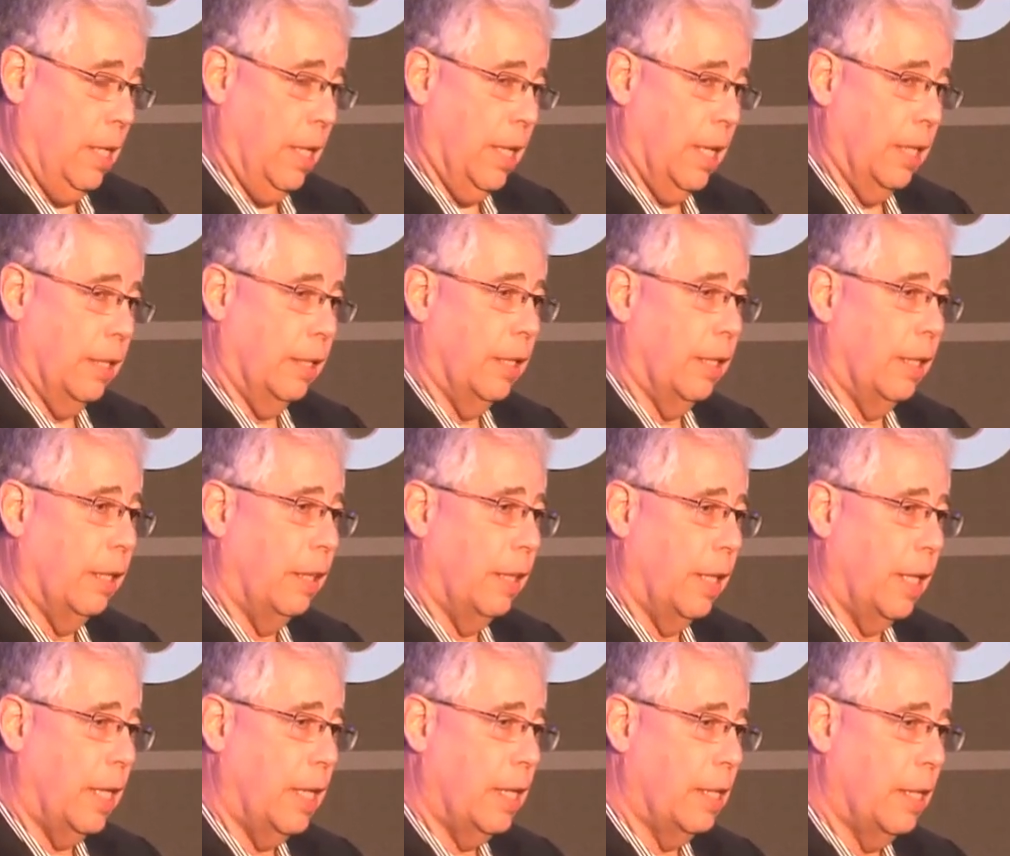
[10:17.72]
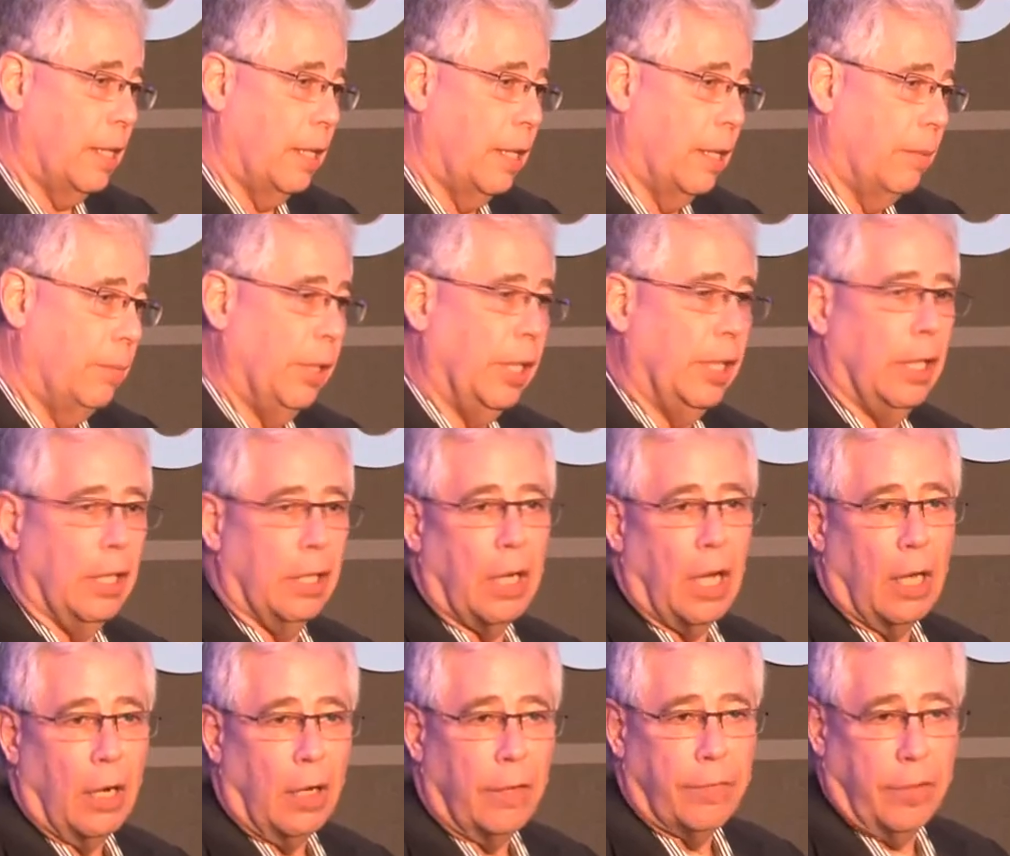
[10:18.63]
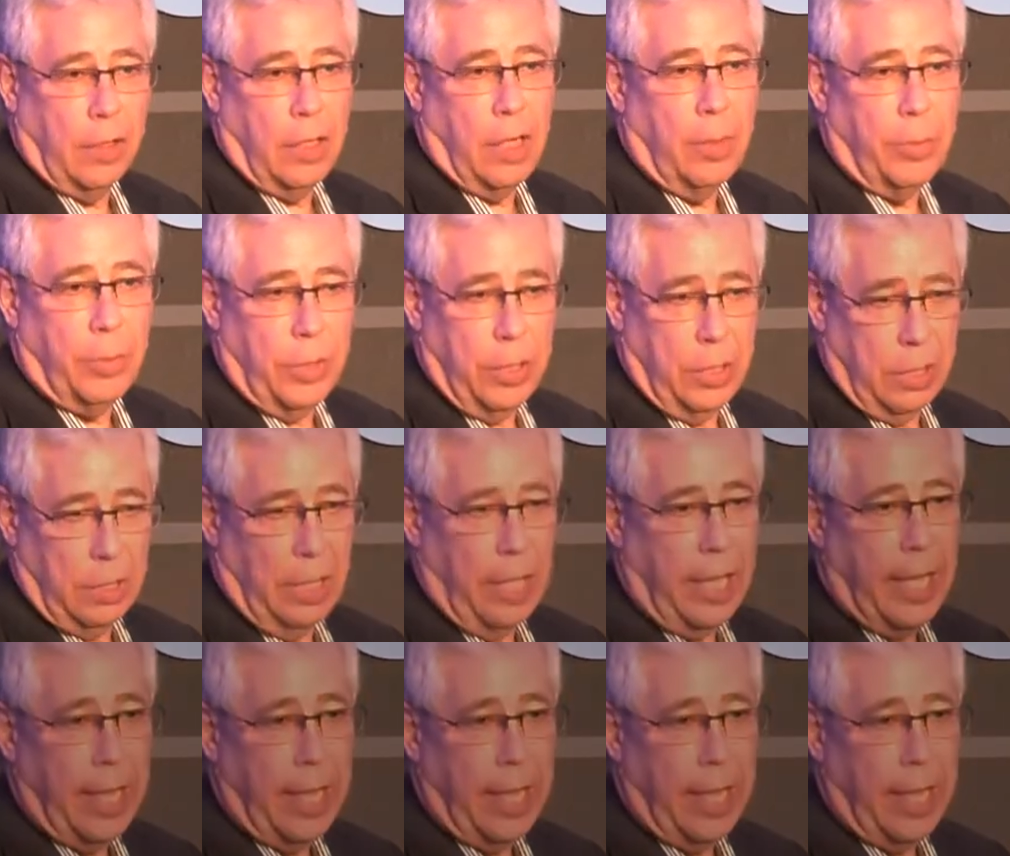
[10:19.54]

and uh, they uh, immediately cut off the company's